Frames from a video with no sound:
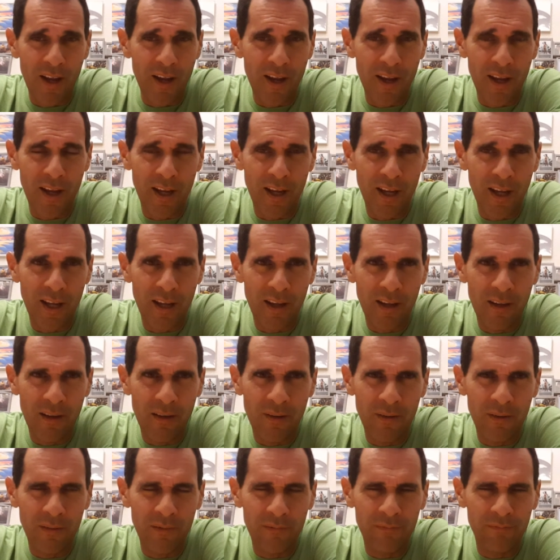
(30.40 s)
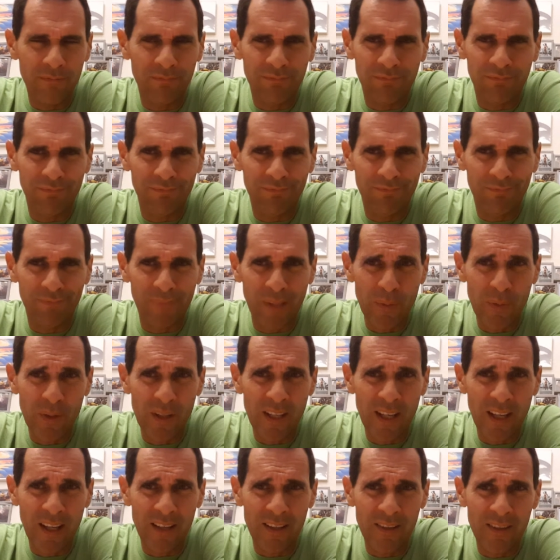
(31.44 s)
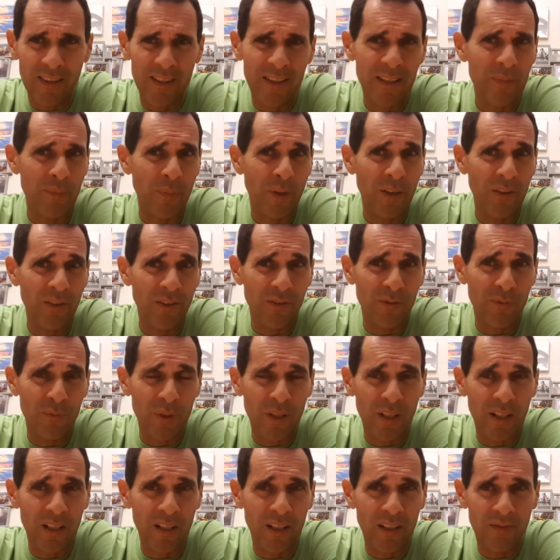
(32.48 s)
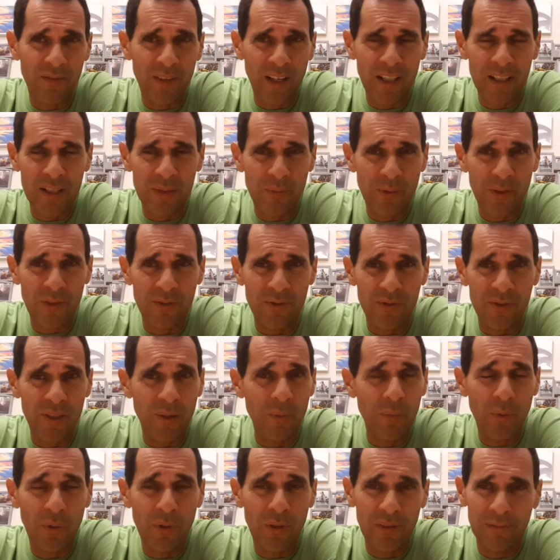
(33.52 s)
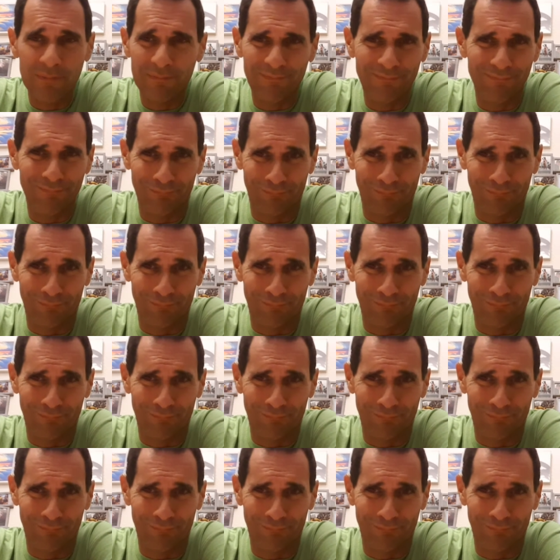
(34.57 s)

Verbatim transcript: uh, maybe the end of this month or beginning of next month or some point.